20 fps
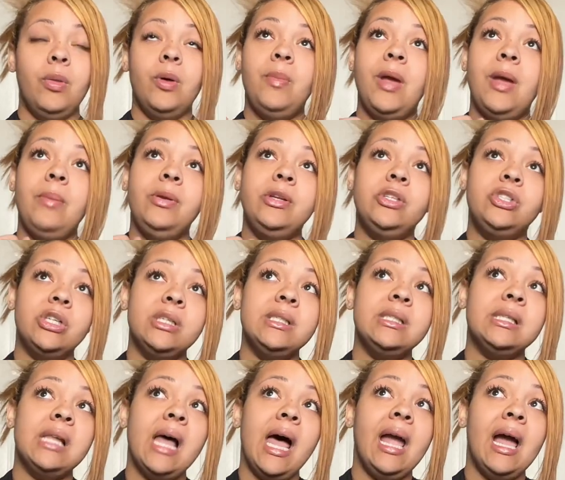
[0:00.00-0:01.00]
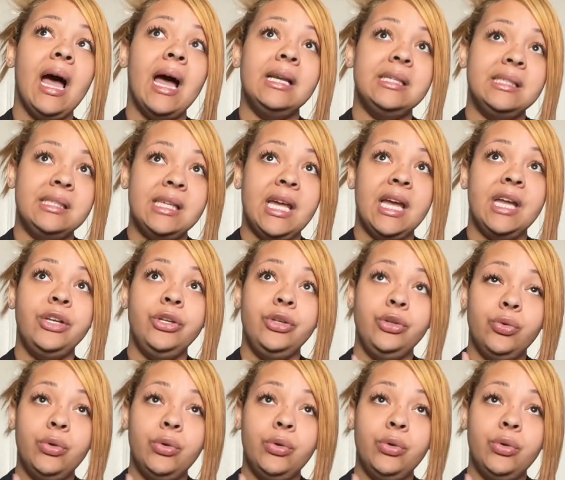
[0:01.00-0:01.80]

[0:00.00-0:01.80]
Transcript: But baby, just like I said,